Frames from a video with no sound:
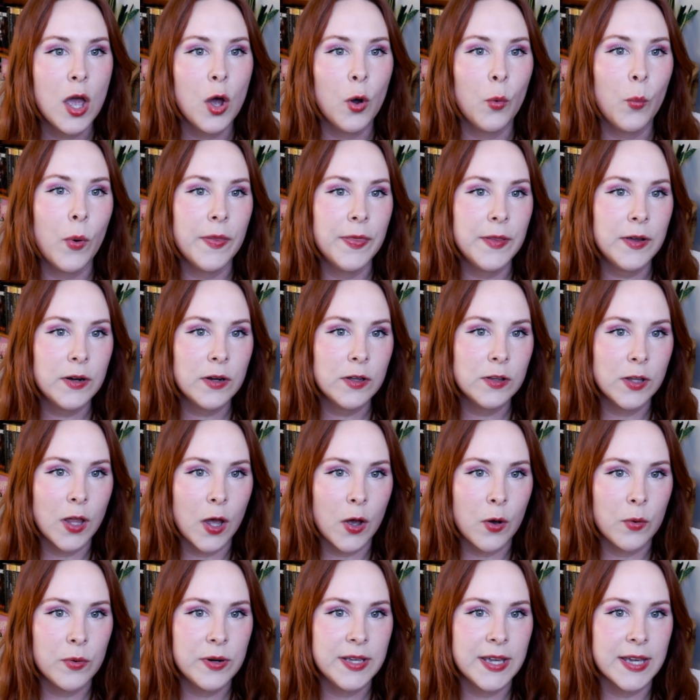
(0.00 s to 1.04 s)
When they're
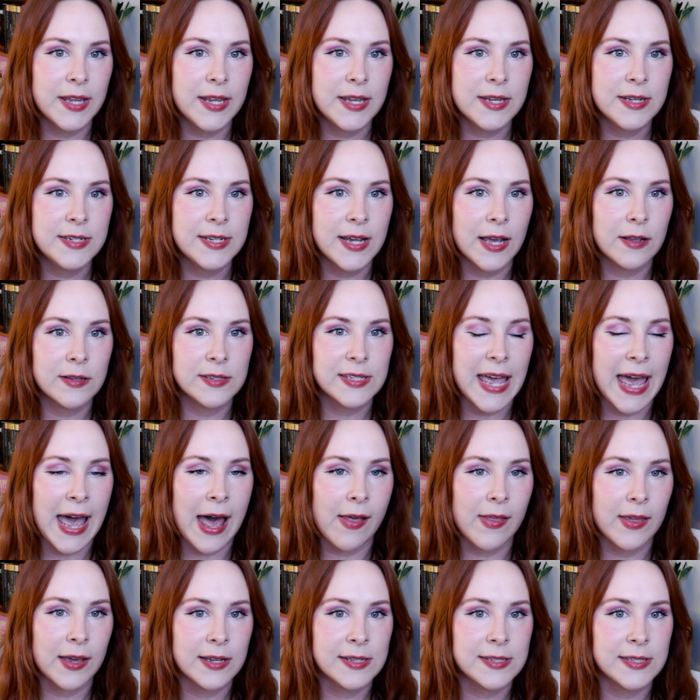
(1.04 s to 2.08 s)
alone, Gideon tells
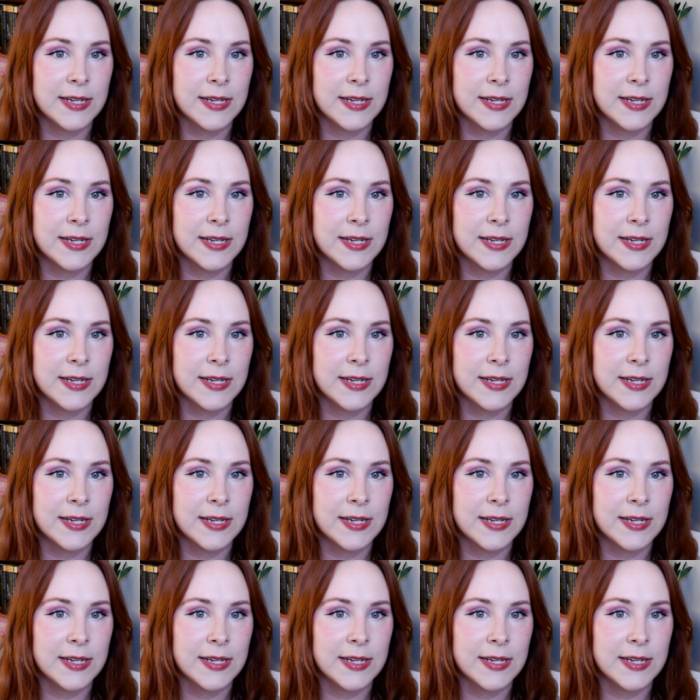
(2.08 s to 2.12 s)
Alex